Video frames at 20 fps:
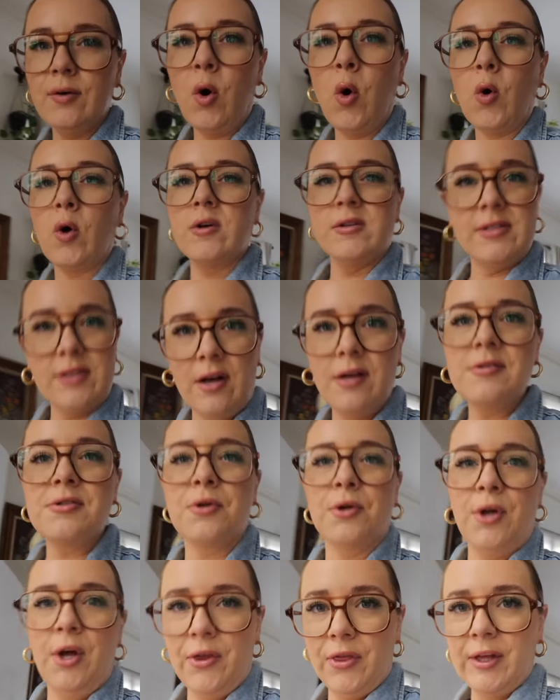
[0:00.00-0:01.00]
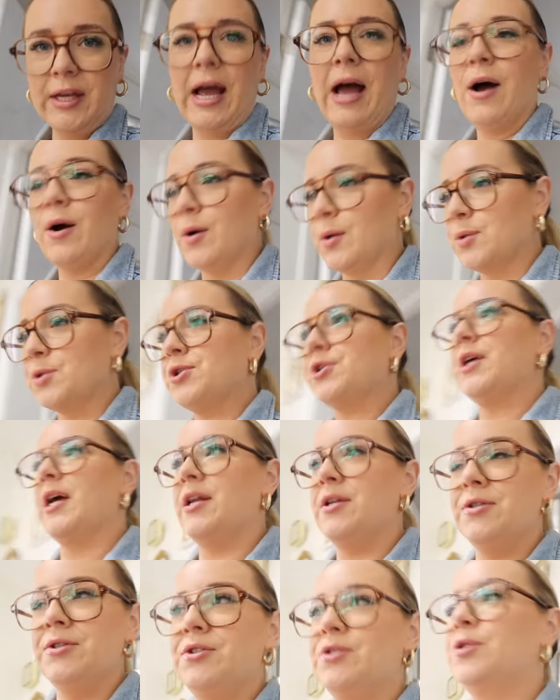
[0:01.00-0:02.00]
horizontal on the couch
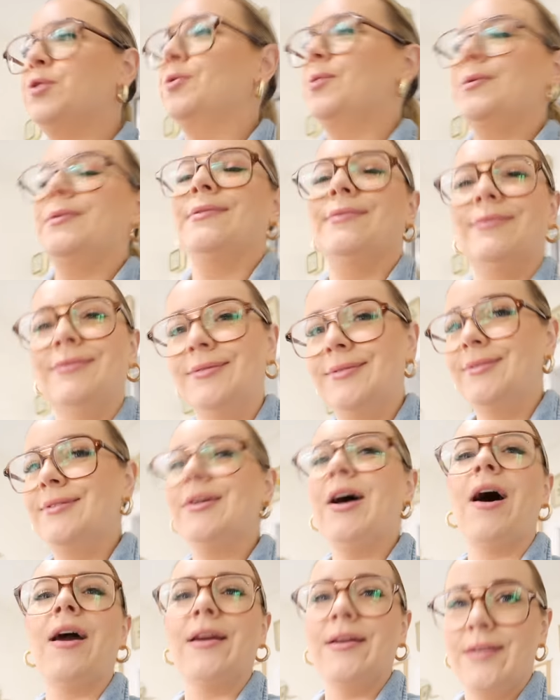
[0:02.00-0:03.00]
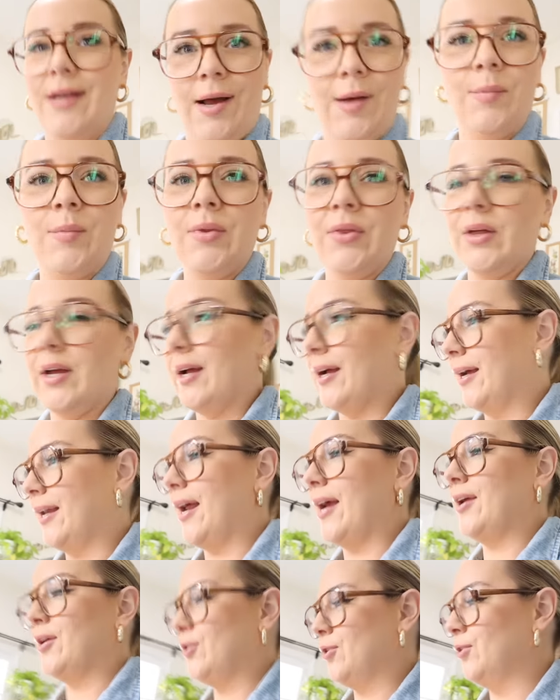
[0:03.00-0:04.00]
and do not a damn thing.
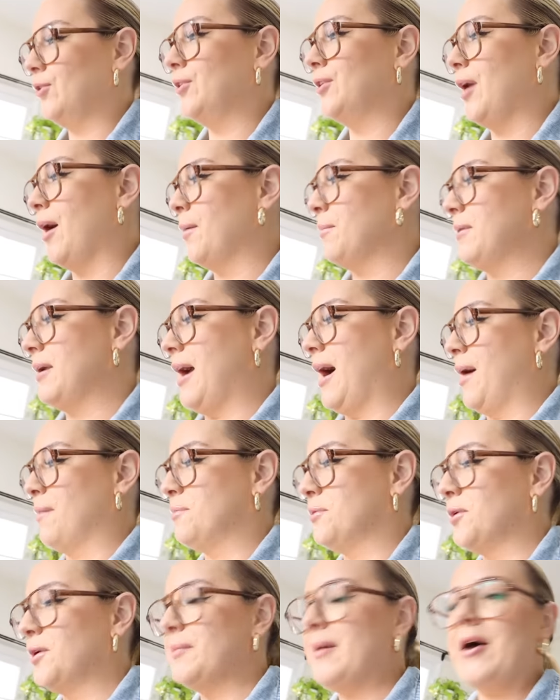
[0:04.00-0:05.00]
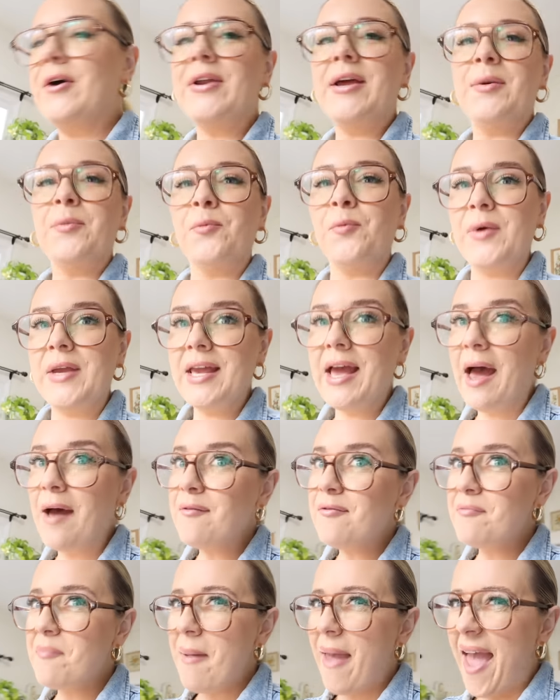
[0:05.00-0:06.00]
And I could not be happier about it. We
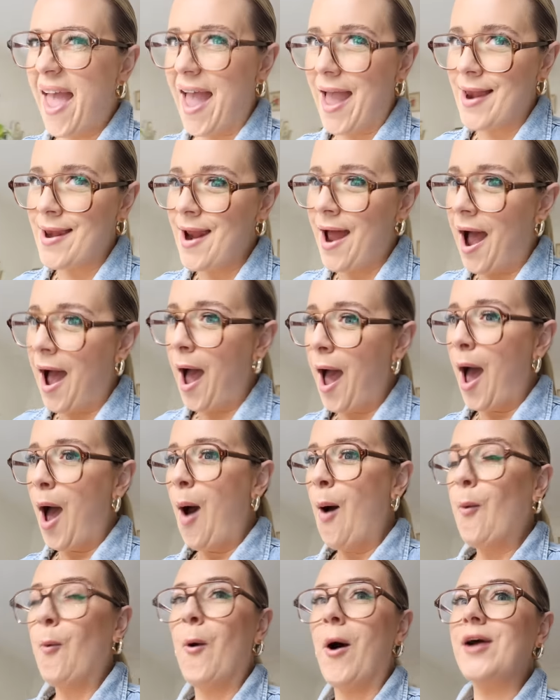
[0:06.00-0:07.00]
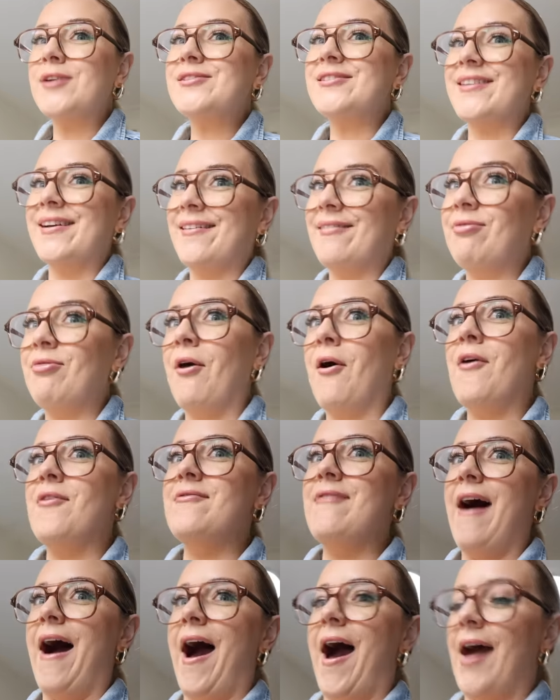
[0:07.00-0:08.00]
have been watching
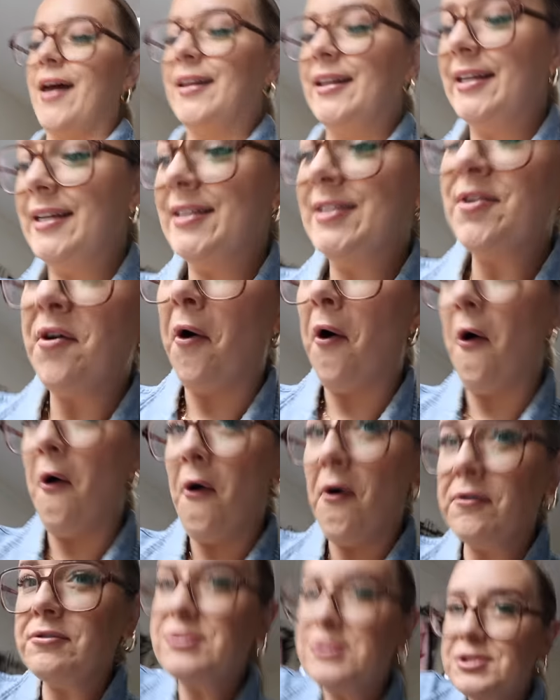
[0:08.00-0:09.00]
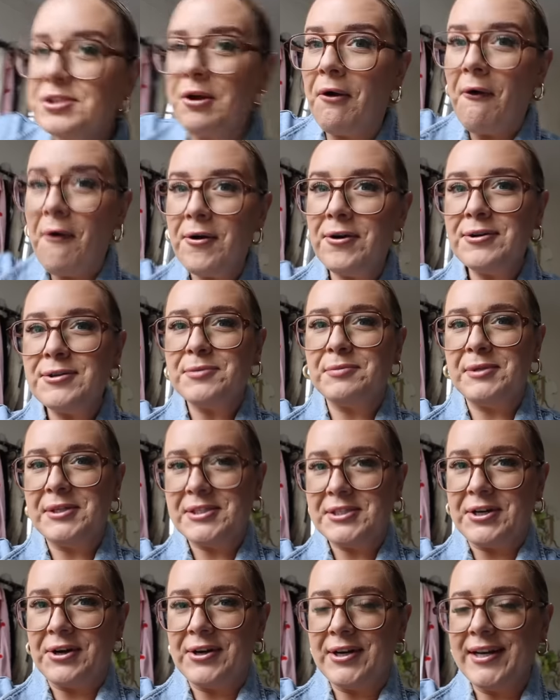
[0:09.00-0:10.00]
Love Island All Stars. We
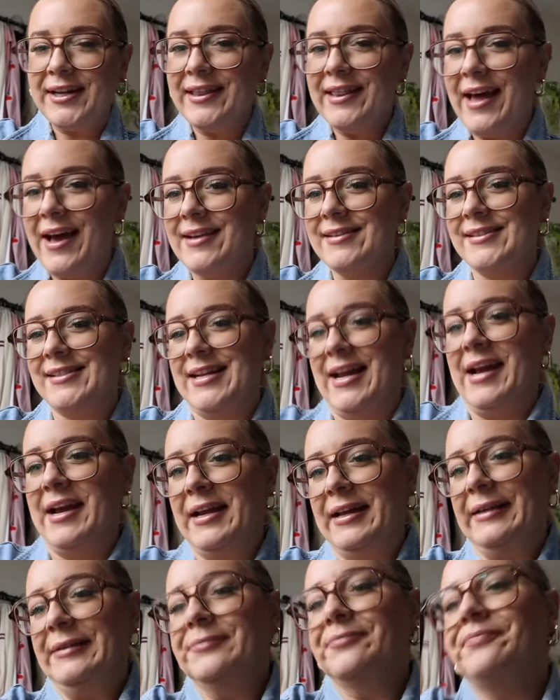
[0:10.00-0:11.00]
started it last night.